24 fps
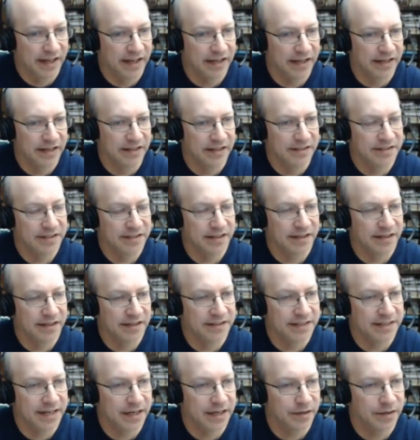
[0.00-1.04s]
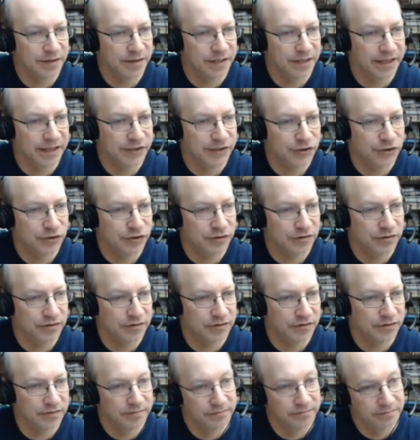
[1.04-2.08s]
And now
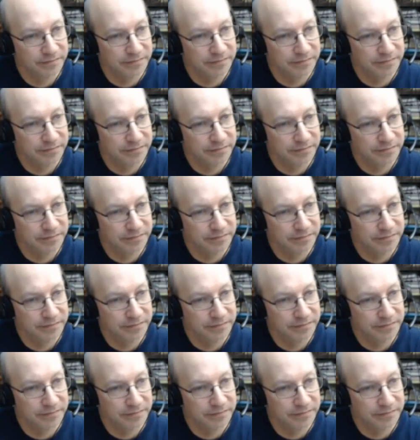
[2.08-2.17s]
Nigel